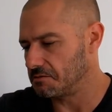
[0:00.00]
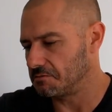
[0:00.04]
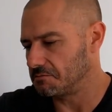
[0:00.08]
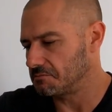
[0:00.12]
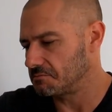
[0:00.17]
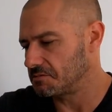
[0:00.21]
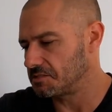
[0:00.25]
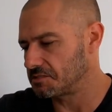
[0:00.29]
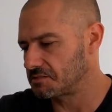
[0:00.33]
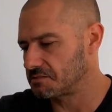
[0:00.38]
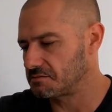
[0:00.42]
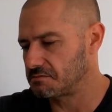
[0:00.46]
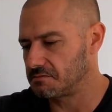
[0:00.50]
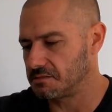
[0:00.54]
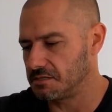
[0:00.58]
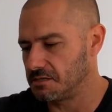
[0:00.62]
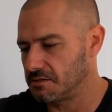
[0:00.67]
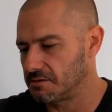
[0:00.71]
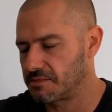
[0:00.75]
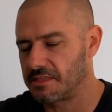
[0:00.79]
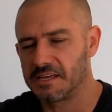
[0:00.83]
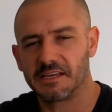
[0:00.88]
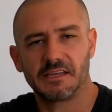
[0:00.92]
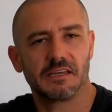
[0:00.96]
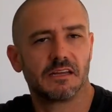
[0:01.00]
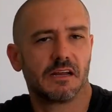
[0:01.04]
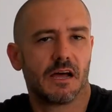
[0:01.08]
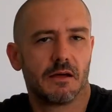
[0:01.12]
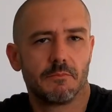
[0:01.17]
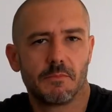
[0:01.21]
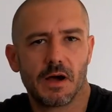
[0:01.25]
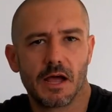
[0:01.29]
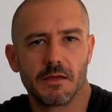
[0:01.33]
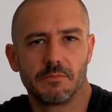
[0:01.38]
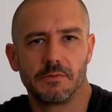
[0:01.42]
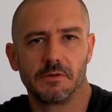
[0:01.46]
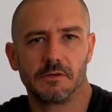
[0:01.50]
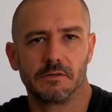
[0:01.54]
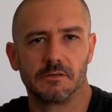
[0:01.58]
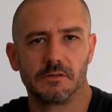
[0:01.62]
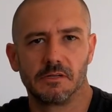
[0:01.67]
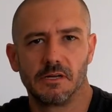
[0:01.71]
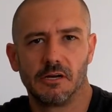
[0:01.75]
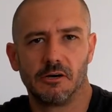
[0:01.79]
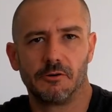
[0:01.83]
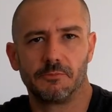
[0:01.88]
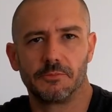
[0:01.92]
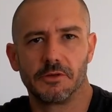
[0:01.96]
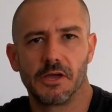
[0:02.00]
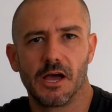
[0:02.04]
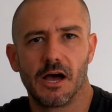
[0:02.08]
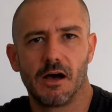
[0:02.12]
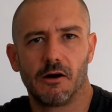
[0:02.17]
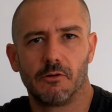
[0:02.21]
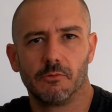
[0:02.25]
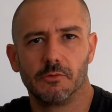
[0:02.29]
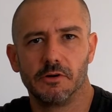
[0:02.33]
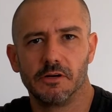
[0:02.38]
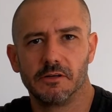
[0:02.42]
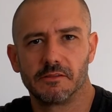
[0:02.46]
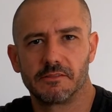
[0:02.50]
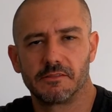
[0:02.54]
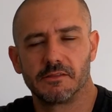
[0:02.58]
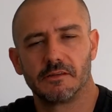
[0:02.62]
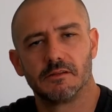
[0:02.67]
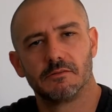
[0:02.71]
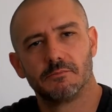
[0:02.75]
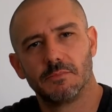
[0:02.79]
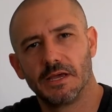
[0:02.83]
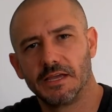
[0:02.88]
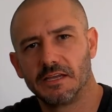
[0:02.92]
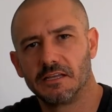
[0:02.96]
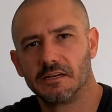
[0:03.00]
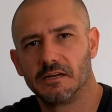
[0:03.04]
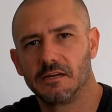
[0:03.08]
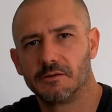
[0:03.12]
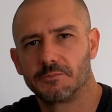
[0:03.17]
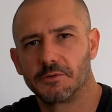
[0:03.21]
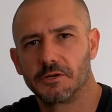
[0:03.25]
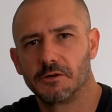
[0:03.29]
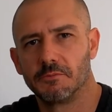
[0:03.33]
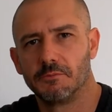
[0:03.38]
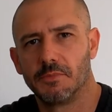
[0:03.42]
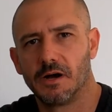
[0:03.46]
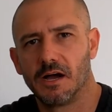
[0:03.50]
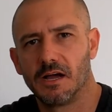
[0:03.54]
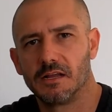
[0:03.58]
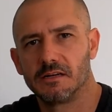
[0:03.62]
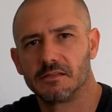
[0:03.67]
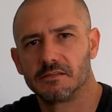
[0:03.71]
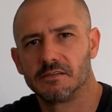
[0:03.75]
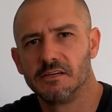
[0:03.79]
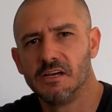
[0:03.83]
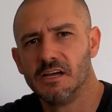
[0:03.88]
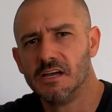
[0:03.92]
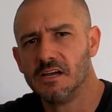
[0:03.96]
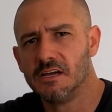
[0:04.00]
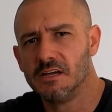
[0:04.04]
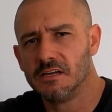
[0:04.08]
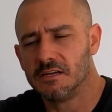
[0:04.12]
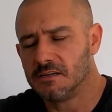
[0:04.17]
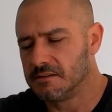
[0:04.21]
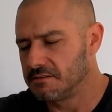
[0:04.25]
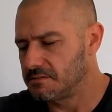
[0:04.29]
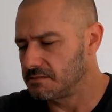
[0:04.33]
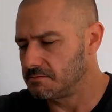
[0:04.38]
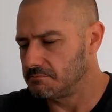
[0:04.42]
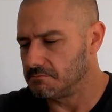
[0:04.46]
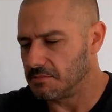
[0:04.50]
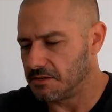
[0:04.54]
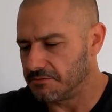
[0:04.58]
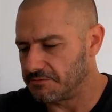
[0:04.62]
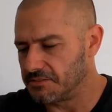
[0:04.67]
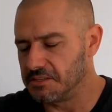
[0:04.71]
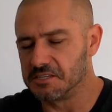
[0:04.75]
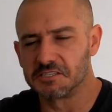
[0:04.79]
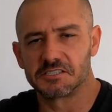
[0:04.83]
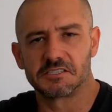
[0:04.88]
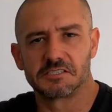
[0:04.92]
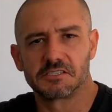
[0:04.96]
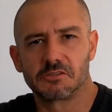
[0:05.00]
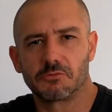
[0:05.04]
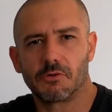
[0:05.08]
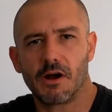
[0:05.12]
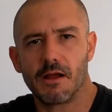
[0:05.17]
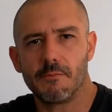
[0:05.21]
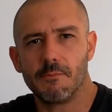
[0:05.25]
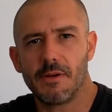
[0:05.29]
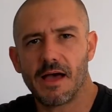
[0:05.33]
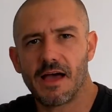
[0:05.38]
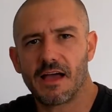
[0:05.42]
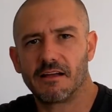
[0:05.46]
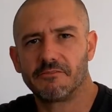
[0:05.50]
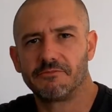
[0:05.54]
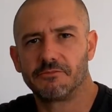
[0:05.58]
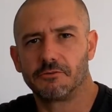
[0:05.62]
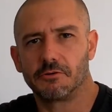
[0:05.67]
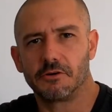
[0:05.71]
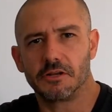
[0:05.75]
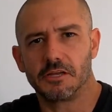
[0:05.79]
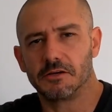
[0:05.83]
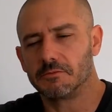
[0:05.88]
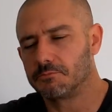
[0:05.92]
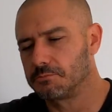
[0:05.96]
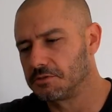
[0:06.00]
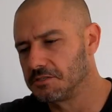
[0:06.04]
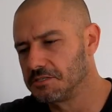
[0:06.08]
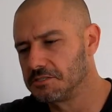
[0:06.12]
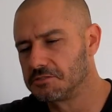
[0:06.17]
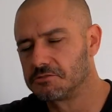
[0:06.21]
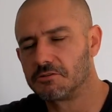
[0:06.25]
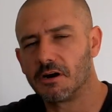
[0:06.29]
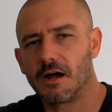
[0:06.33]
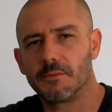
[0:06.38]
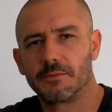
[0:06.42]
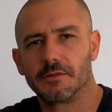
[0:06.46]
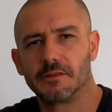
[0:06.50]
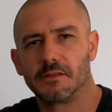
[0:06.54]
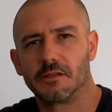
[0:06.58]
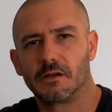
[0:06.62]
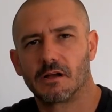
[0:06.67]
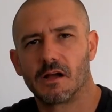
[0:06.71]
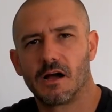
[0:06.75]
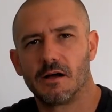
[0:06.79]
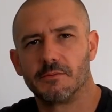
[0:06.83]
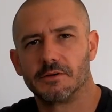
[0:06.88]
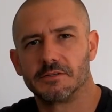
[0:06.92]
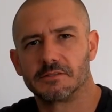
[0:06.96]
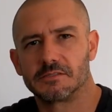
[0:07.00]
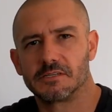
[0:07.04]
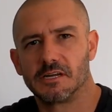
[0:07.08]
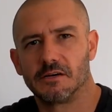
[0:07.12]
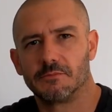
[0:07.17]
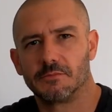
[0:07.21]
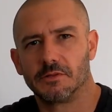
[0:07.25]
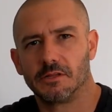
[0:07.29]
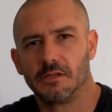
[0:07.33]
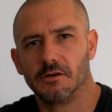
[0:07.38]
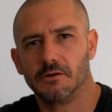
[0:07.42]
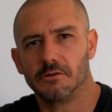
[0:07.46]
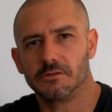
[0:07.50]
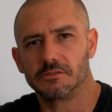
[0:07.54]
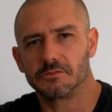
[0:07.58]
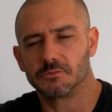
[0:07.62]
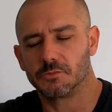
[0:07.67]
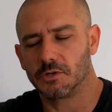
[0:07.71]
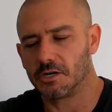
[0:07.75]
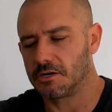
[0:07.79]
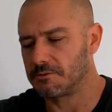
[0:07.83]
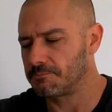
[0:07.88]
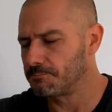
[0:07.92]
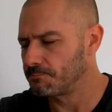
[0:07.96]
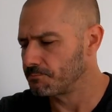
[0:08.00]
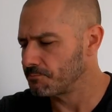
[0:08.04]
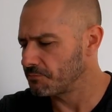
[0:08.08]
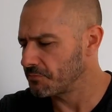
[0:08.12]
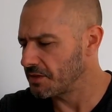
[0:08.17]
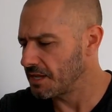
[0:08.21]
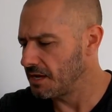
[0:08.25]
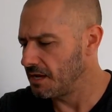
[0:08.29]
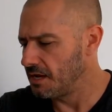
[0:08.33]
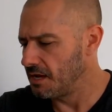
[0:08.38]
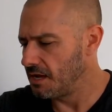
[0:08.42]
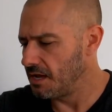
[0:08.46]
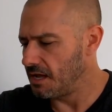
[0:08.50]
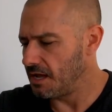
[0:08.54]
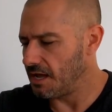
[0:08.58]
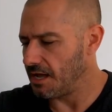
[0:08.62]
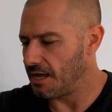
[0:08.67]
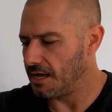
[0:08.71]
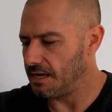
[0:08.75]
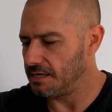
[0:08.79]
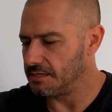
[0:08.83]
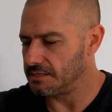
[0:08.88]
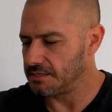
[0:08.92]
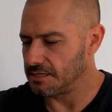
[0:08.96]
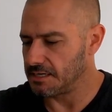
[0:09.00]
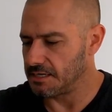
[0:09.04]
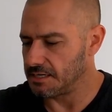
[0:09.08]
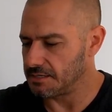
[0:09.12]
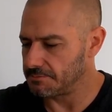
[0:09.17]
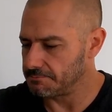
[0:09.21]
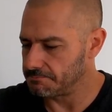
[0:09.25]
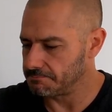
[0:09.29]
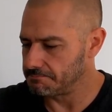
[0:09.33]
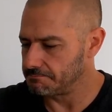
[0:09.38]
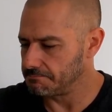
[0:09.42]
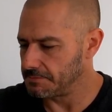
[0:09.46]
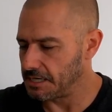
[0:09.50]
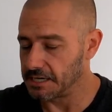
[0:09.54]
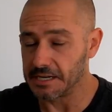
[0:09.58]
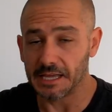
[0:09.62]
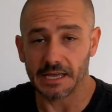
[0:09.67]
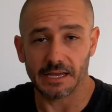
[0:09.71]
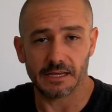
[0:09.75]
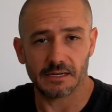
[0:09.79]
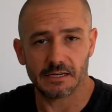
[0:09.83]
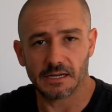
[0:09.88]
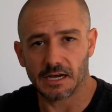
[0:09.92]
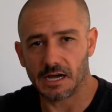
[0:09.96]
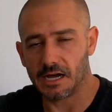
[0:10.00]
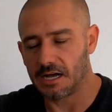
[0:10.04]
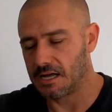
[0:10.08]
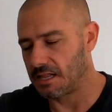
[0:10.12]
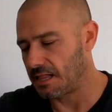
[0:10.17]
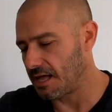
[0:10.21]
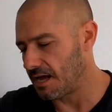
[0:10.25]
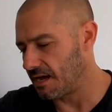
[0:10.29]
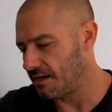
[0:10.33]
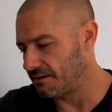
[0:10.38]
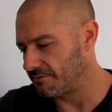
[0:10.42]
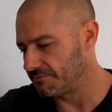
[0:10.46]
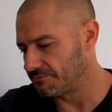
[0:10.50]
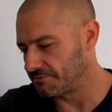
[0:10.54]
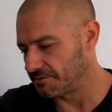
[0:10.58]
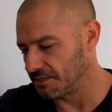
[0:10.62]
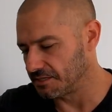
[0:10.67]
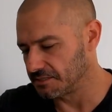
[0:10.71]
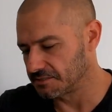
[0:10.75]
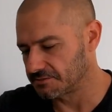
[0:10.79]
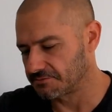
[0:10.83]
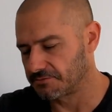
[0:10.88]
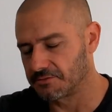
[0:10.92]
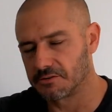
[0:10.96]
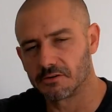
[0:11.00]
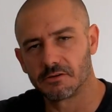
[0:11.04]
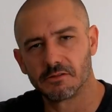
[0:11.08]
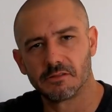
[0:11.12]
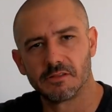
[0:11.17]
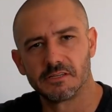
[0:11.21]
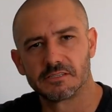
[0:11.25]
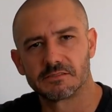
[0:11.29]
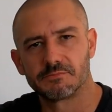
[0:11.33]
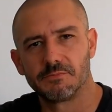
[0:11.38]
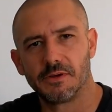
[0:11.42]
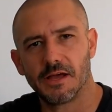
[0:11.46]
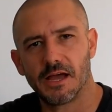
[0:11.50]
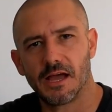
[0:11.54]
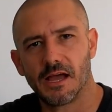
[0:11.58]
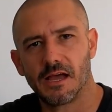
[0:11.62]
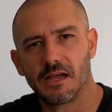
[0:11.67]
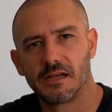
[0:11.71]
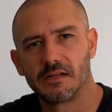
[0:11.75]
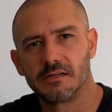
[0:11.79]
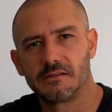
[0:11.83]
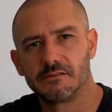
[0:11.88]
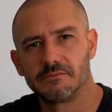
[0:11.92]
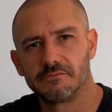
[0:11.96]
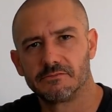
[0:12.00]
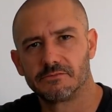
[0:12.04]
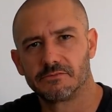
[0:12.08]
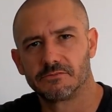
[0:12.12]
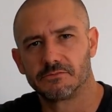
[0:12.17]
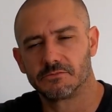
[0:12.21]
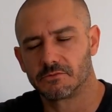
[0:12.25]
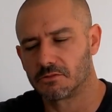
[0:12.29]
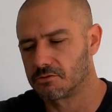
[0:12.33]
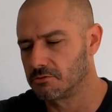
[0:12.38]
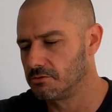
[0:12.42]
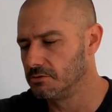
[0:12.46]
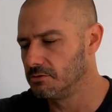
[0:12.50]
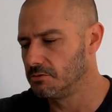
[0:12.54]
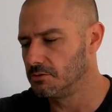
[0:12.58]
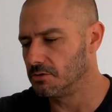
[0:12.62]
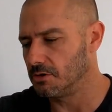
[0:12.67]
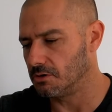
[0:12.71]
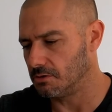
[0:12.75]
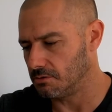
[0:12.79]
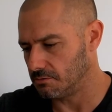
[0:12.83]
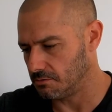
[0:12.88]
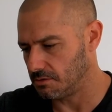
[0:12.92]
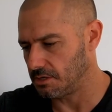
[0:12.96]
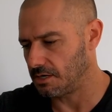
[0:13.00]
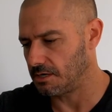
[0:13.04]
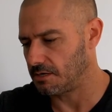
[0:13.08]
just you're thinking I might be able to help you out with, and making up your mind if this is the right bag for you, please drop in the comments down below as well. And again, I'll have links for this bag through